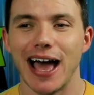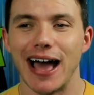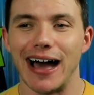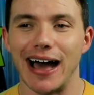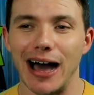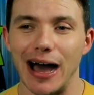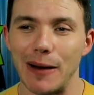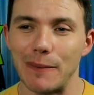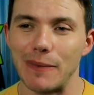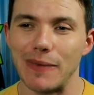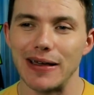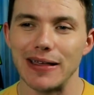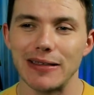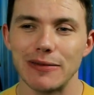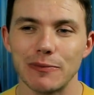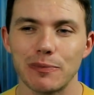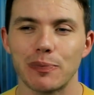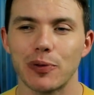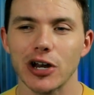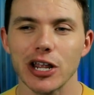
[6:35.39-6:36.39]
Um,
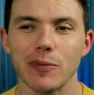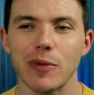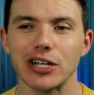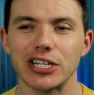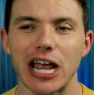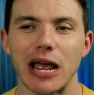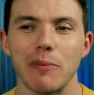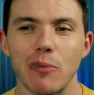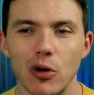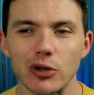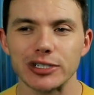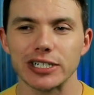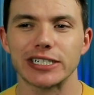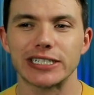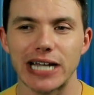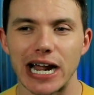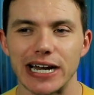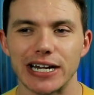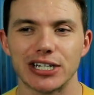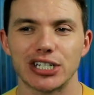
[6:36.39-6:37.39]
pretty much, I'm most
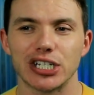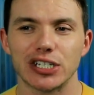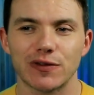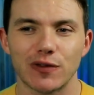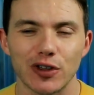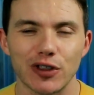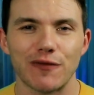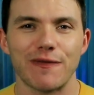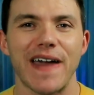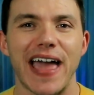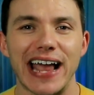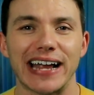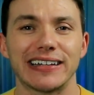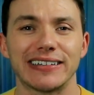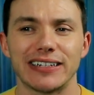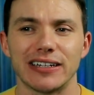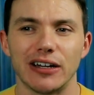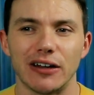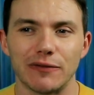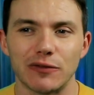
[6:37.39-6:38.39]
excited just for the
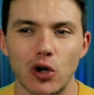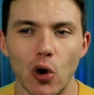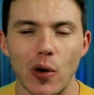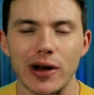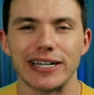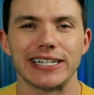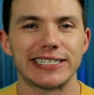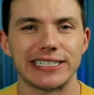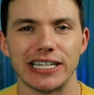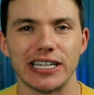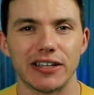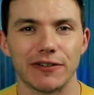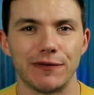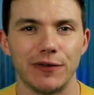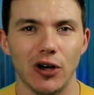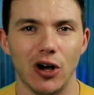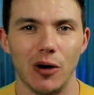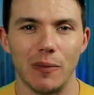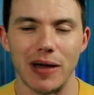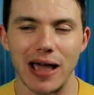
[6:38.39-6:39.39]
fact of going to see the
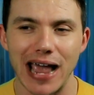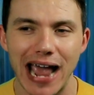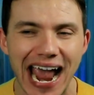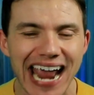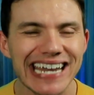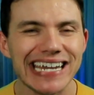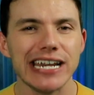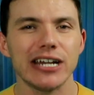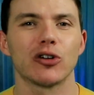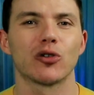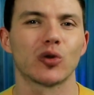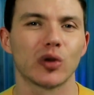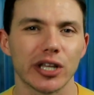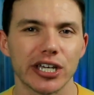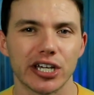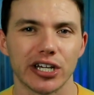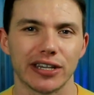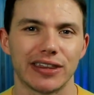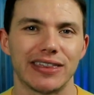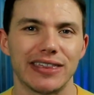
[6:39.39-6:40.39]
film. I need a really
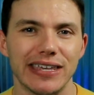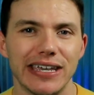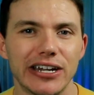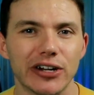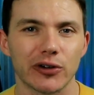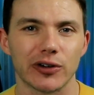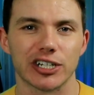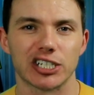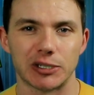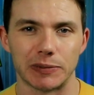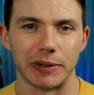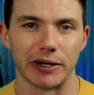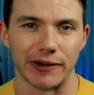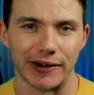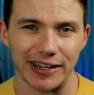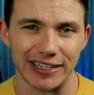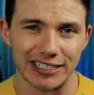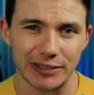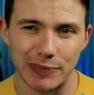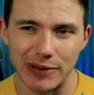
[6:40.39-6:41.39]
good theater
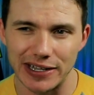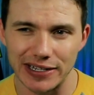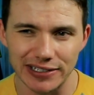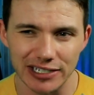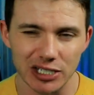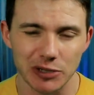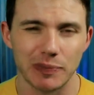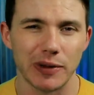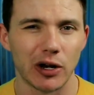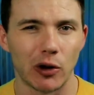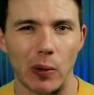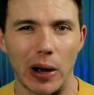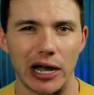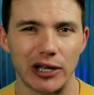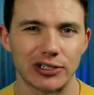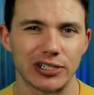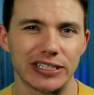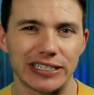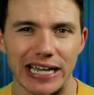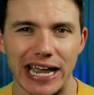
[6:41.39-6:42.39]
experience because it's been a while
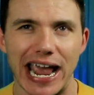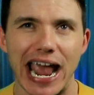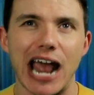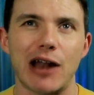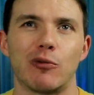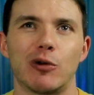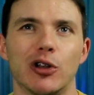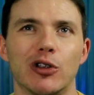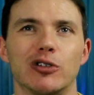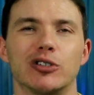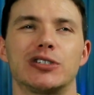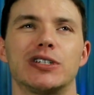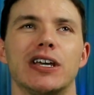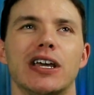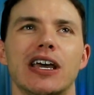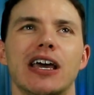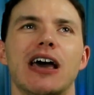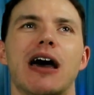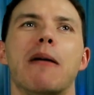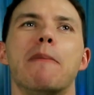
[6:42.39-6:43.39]
since I had one of those
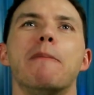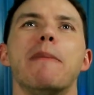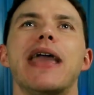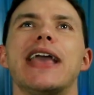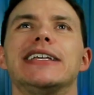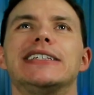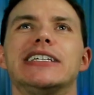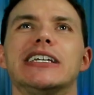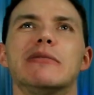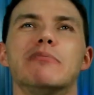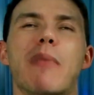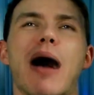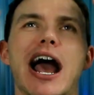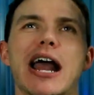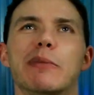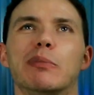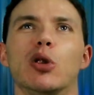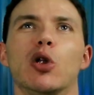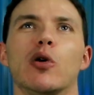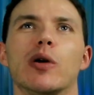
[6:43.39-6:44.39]
amazing,
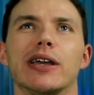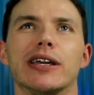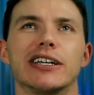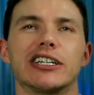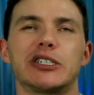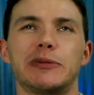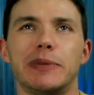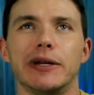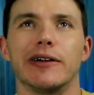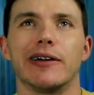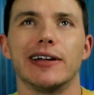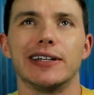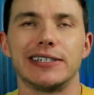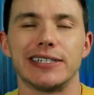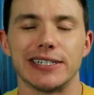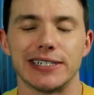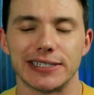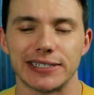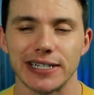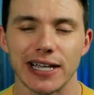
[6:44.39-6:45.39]
mind blowing
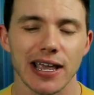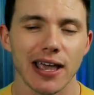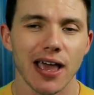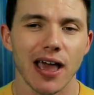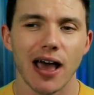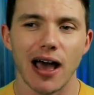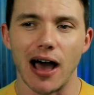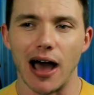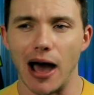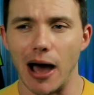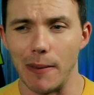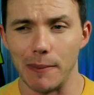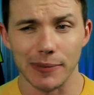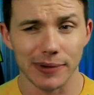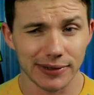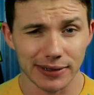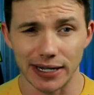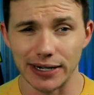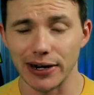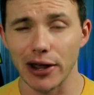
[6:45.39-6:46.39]
experiences. Um,
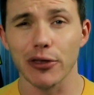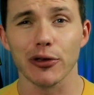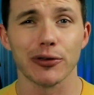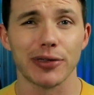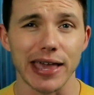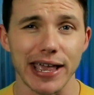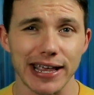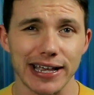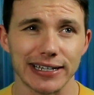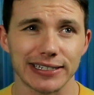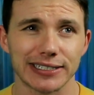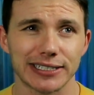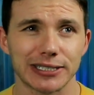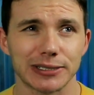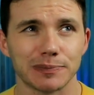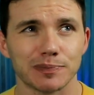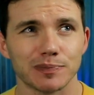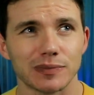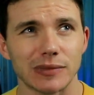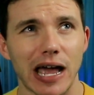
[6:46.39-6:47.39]
another thing is,
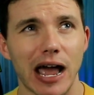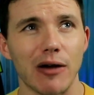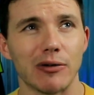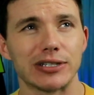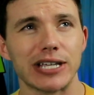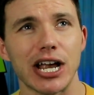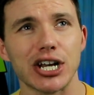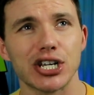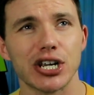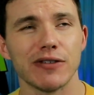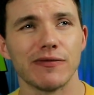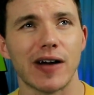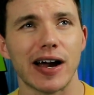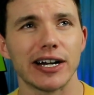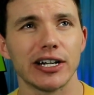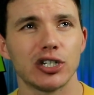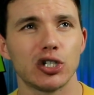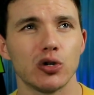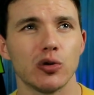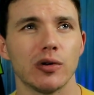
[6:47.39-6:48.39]
I was actually
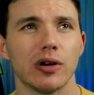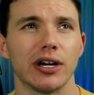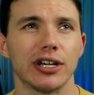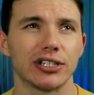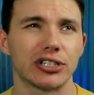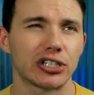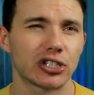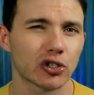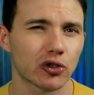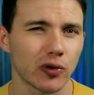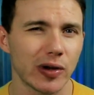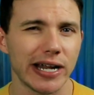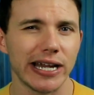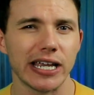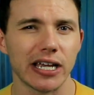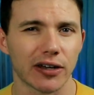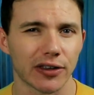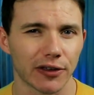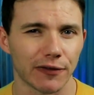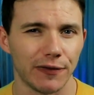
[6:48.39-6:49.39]
invited to a
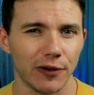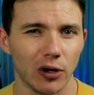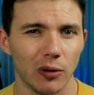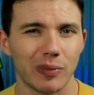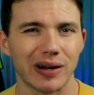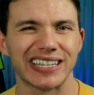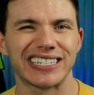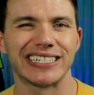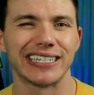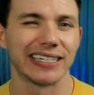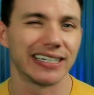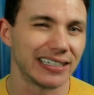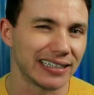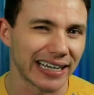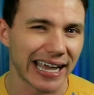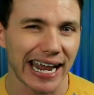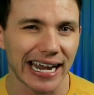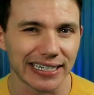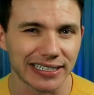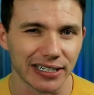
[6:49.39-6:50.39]
screening of the film, but it's in
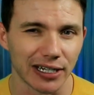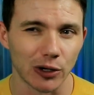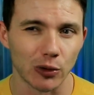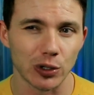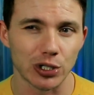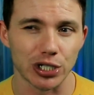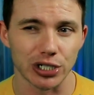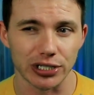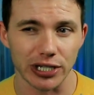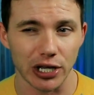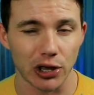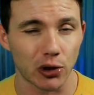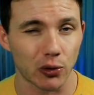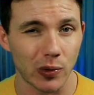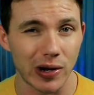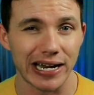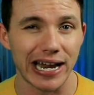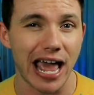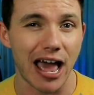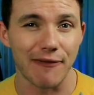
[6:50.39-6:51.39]
Atlanta, which is like
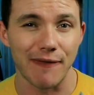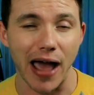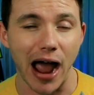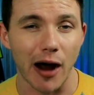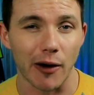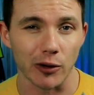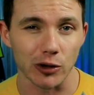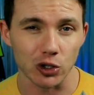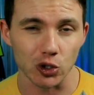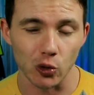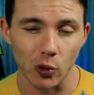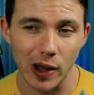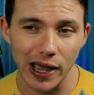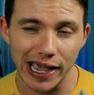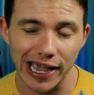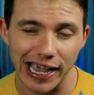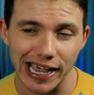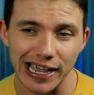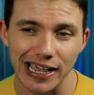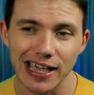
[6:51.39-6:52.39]
three and a half hours
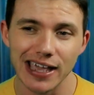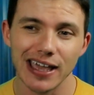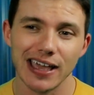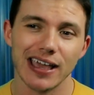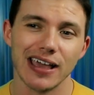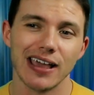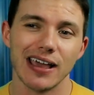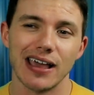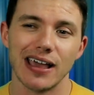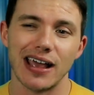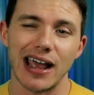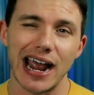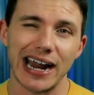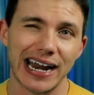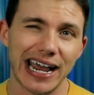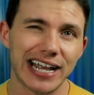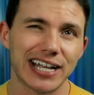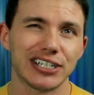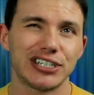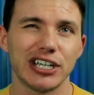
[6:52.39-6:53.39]
away and
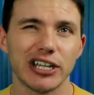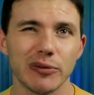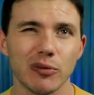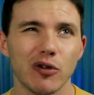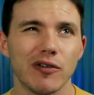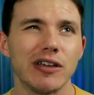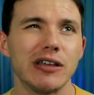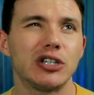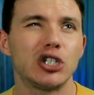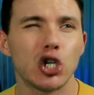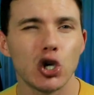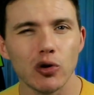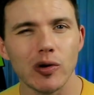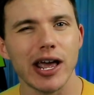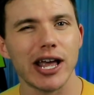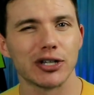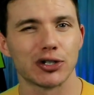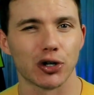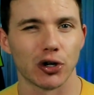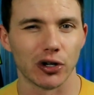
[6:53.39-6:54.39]
I could see the movie two
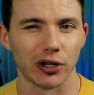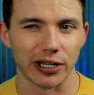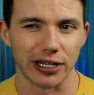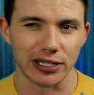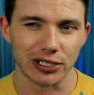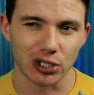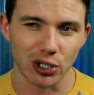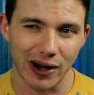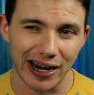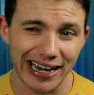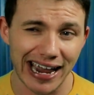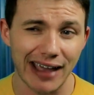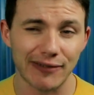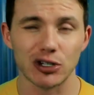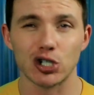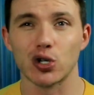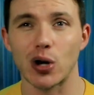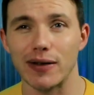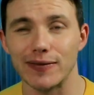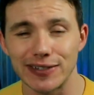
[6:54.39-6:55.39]
days early, so I'd have to
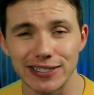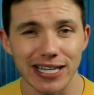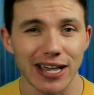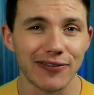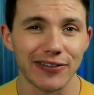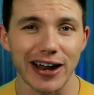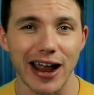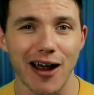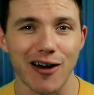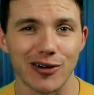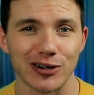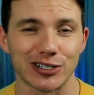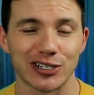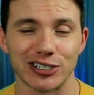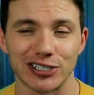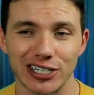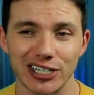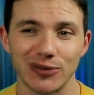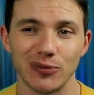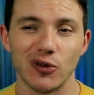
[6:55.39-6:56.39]
drive seven hours to
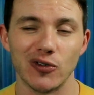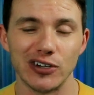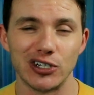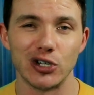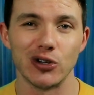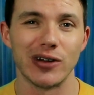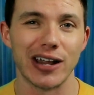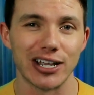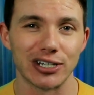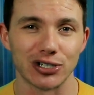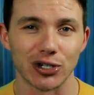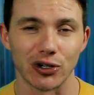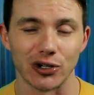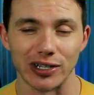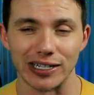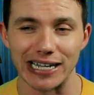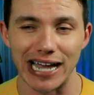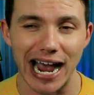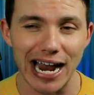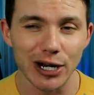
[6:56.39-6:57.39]
see the movie two days
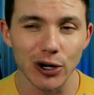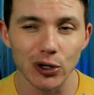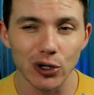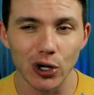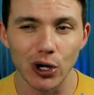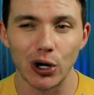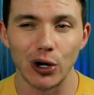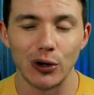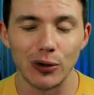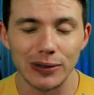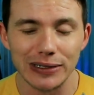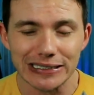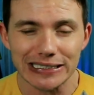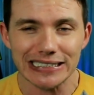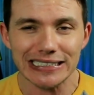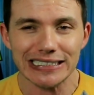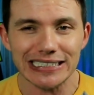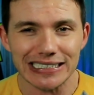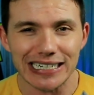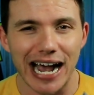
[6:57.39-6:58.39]
early. I don't know,
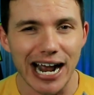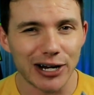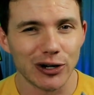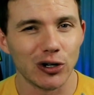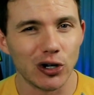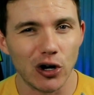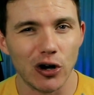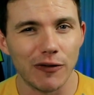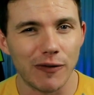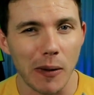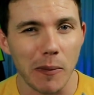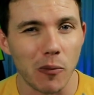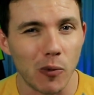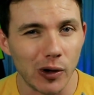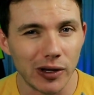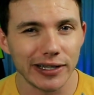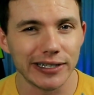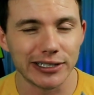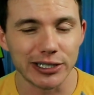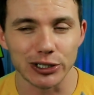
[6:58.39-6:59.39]
I don't know if I'm
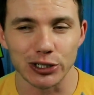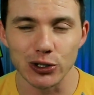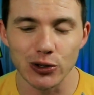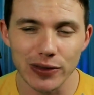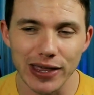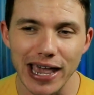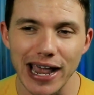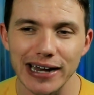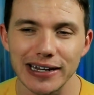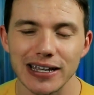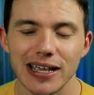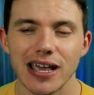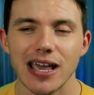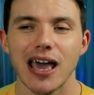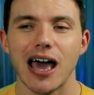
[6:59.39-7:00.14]
willing to do that.